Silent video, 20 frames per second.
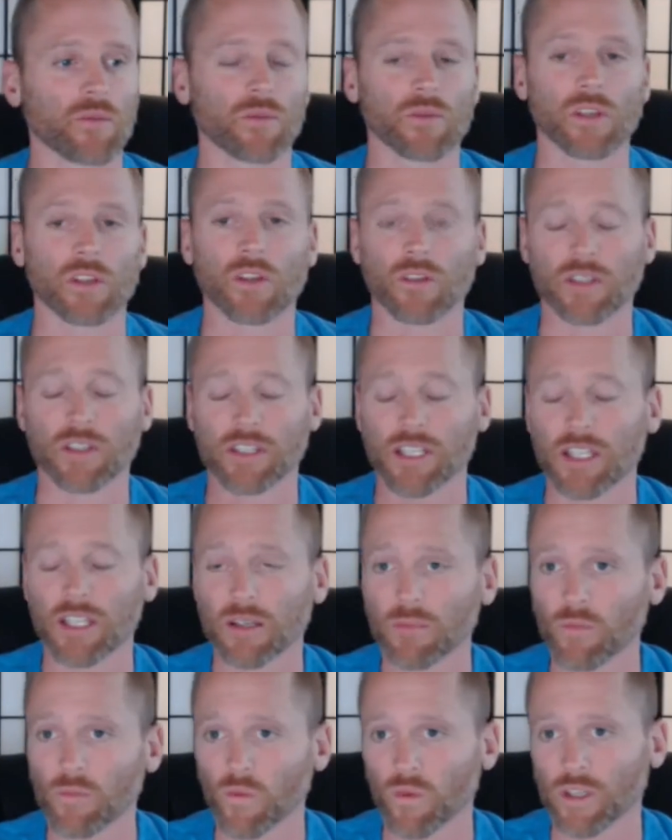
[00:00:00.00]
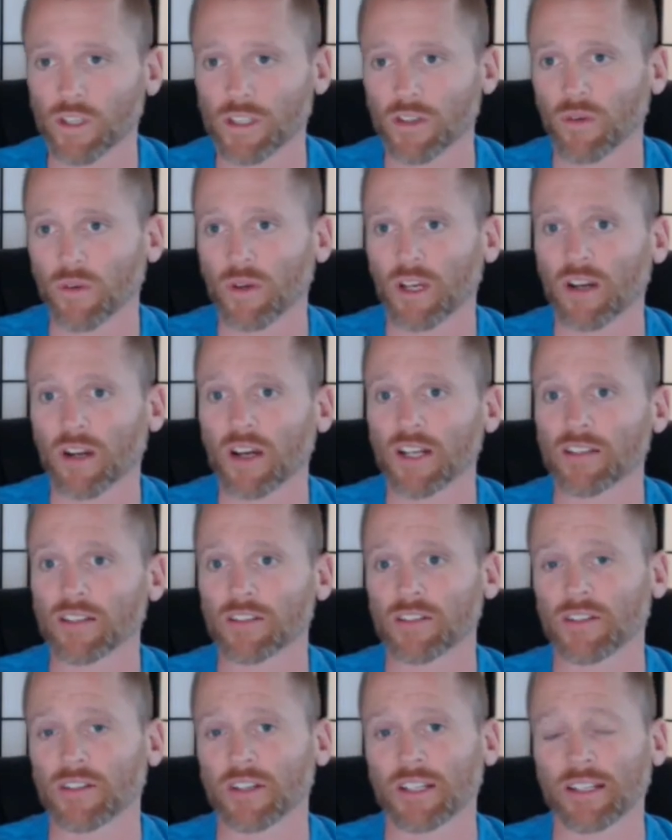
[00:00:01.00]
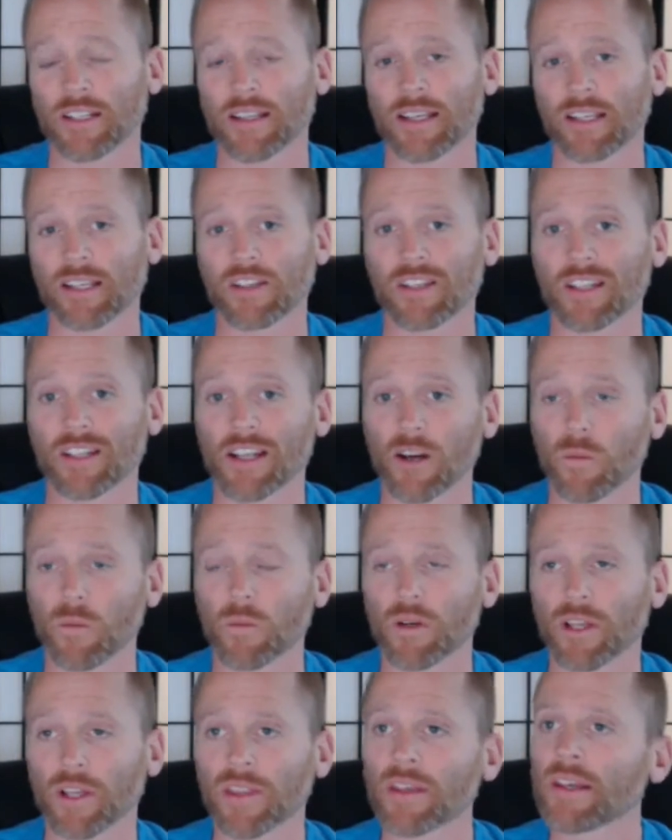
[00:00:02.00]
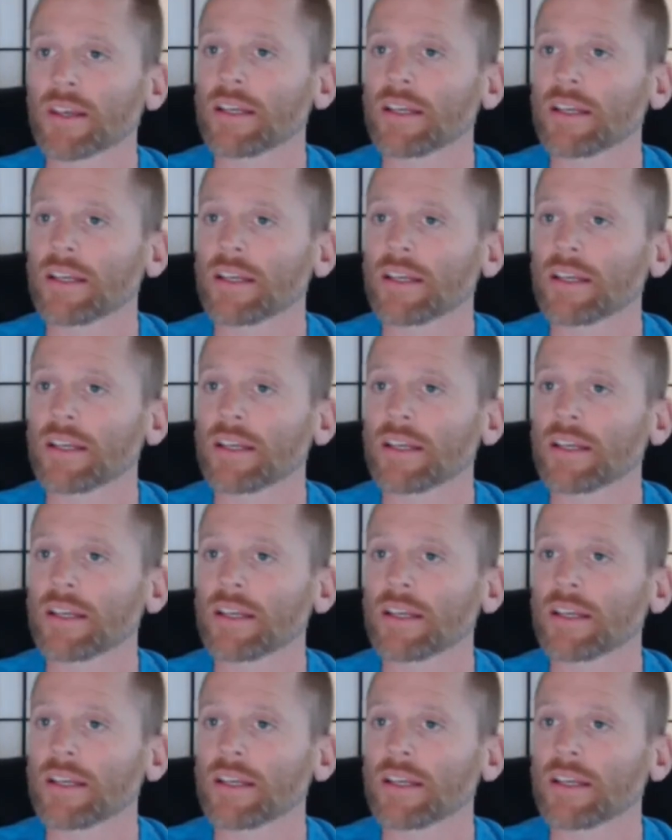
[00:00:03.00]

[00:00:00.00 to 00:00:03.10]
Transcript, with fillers: you know the team what's going on is there anything you need help with